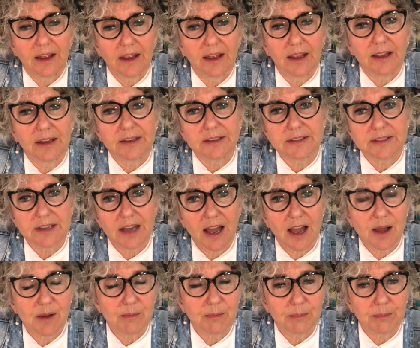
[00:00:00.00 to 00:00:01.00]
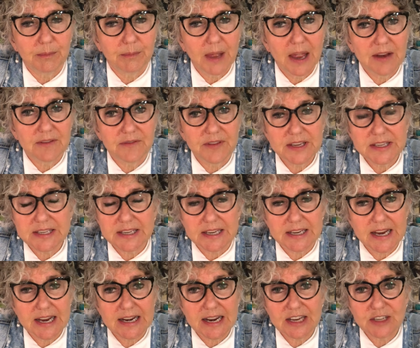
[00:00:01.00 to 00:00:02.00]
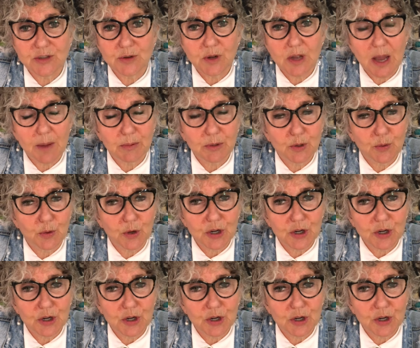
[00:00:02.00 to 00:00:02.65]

and um, and visit. And I do a couple of